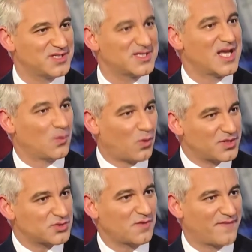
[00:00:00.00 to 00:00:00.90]
is, what
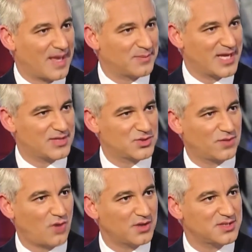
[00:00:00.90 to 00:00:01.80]
is your family history
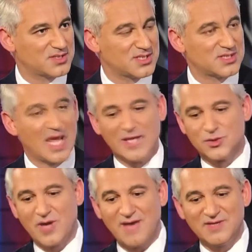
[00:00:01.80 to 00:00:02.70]
of heart disease?
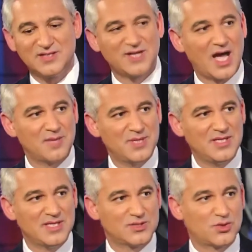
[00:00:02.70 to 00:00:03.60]
Do you have any
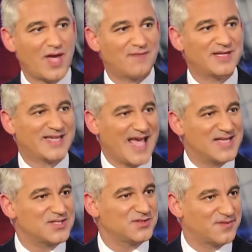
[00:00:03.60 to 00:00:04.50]
diabetes? Do you have any
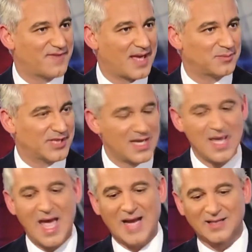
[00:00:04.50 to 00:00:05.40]
cancer in the family?
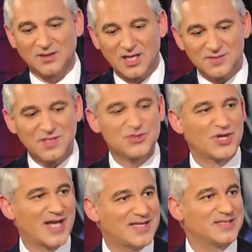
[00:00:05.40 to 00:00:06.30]
And a lot of these
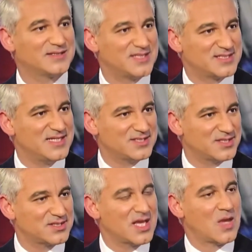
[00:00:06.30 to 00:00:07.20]
genetic
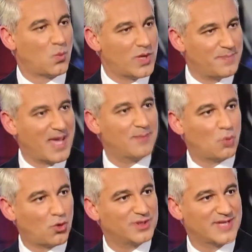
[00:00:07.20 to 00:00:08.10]
diseases, we pay
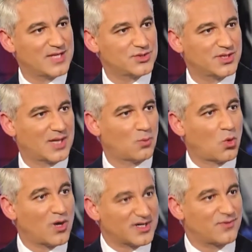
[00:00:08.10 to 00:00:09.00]
more attention and
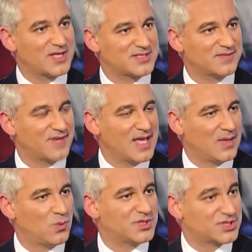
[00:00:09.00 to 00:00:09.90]
more aggressive
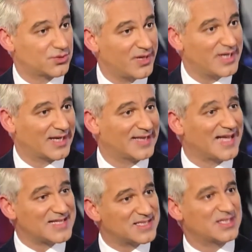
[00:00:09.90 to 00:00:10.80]
with screening. And
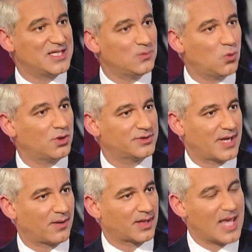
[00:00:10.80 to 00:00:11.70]
that's the key word,
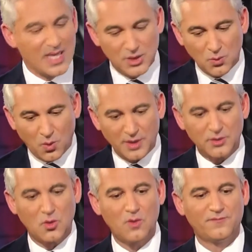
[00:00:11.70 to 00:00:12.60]
Eric. You want to
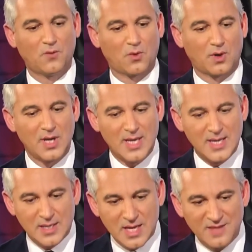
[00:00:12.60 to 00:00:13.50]
go for
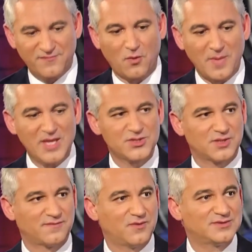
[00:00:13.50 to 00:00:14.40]

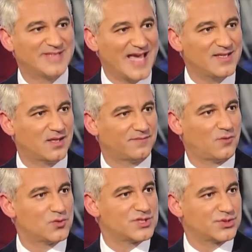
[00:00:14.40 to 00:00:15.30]
information, for data,
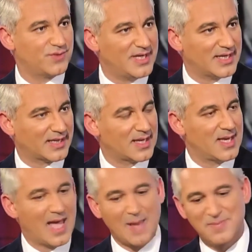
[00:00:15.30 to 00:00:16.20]
for screening,
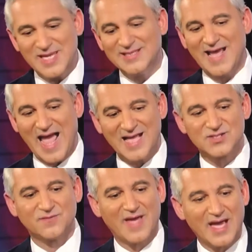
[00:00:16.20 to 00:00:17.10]
and be in the hands
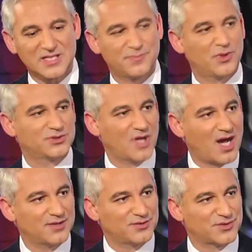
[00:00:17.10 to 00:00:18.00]
of expert
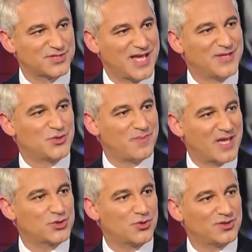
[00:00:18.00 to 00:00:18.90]
doctors to make
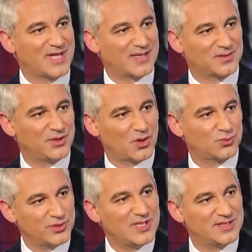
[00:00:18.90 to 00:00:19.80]
sure that, you know,
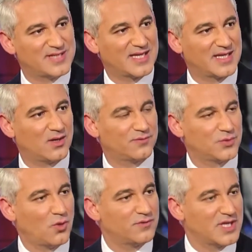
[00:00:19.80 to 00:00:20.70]
really take care of
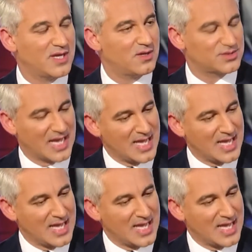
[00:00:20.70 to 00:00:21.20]
you over the years.